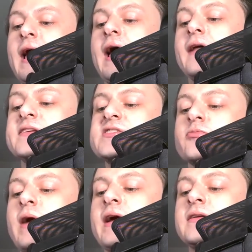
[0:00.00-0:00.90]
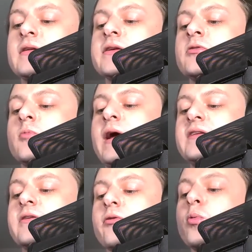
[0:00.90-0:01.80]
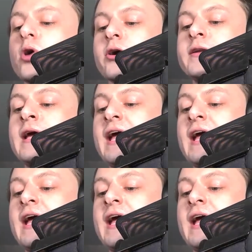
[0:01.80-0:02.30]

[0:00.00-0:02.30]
Alice ran a little way into the wood